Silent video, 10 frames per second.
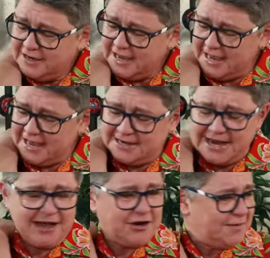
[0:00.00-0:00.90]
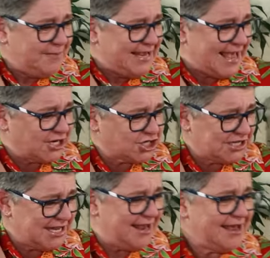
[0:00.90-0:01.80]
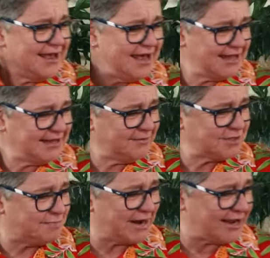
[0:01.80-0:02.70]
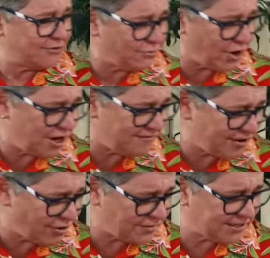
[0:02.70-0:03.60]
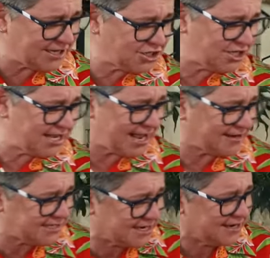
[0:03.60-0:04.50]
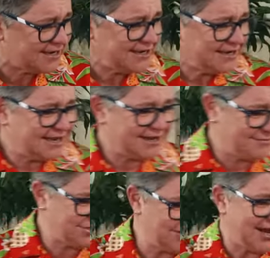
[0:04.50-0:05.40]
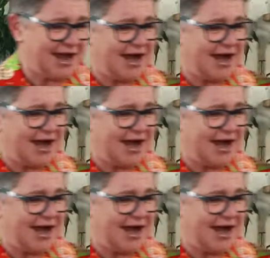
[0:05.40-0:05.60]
and now I got a big gash in there, and there was blood all over on the kitchen counter. So now